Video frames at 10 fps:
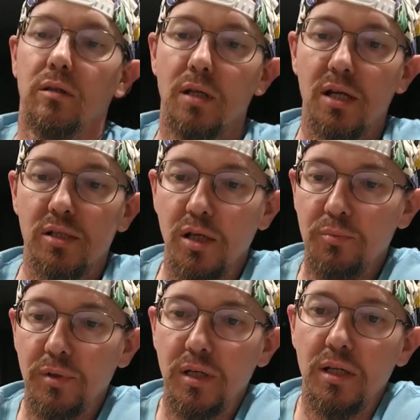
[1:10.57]
Next
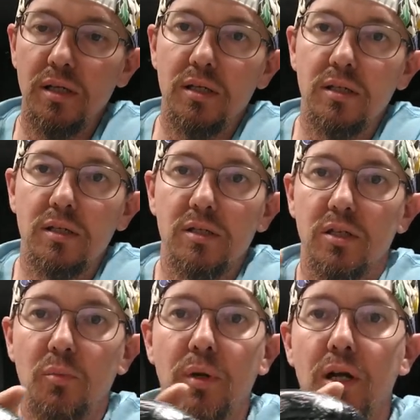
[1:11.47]
up is
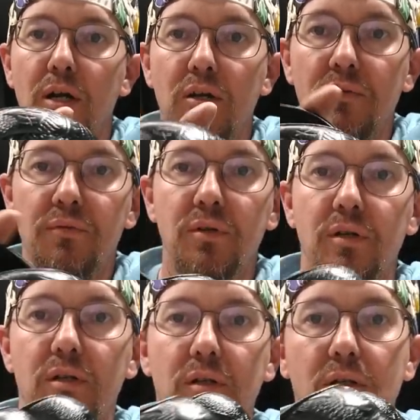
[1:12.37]
a pair of
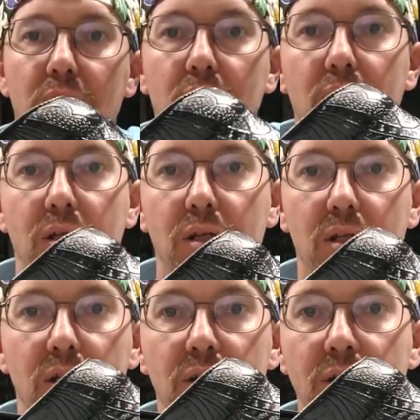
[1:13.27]

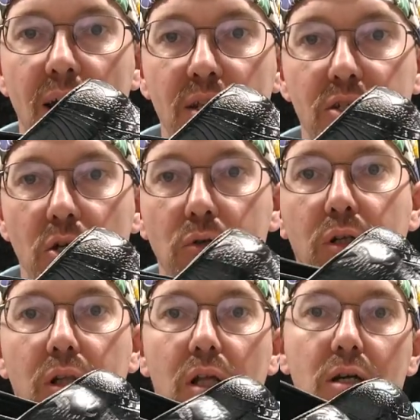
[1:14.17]
Dansko
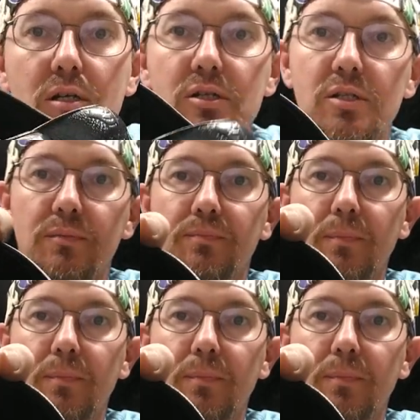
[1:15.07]
clogs.